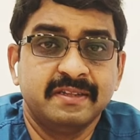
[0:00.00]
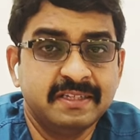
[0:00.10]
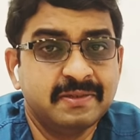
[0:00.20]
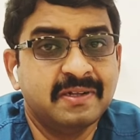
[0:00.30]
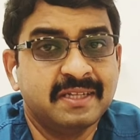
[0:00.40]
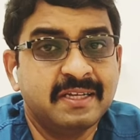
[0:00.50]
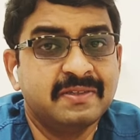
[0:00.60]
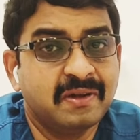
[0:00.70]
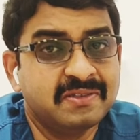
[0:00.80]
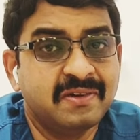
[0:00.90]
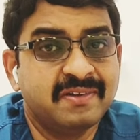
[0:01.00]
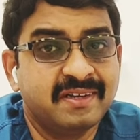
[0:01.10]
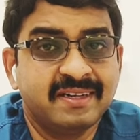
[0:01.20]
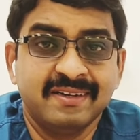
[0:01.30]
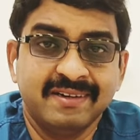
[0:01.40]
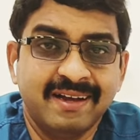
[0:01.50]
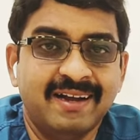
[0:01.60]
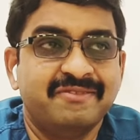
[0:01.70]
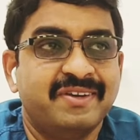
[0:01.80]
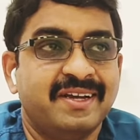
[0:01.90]
These all things also result in
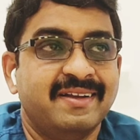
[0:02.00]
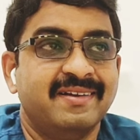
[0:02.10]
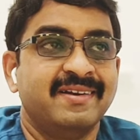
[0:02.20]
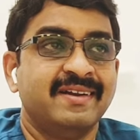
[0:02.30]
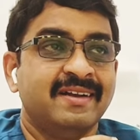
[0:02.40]
heart failure.